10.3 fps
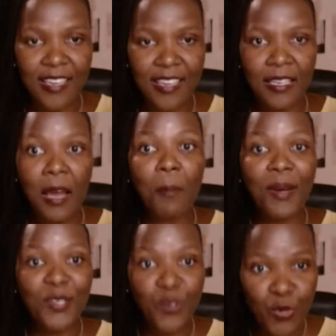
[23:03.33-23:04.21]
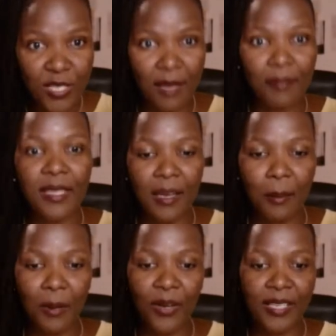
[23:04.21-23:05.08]
it, but do something
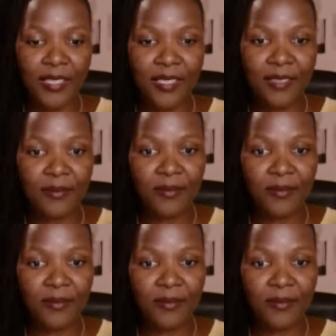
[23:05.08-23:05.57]
about it.